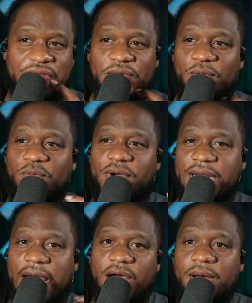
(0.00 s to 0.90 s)
We're
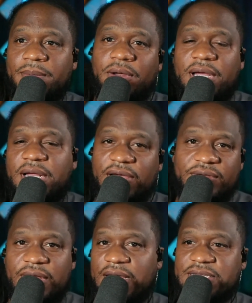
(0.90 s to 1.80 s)
not uploading
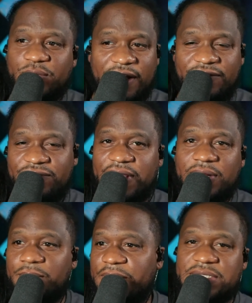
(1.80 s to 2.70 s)
enough content. We're not feeding
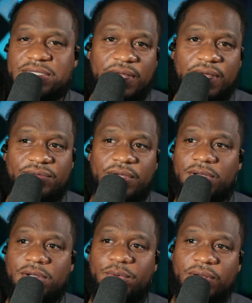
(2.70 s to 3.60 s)
the beast enough.
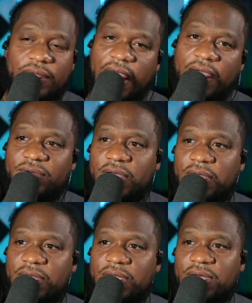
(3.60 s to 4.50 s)
We don't have
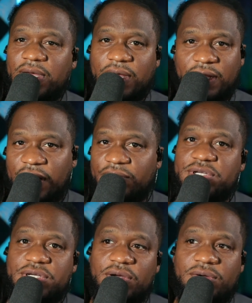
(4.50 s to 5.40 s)
enough
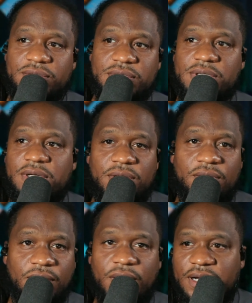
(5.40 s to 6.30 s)
shows
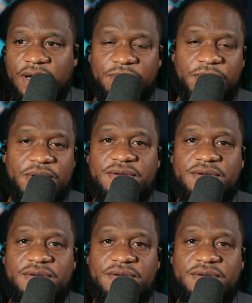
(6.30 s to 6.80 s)
or enough music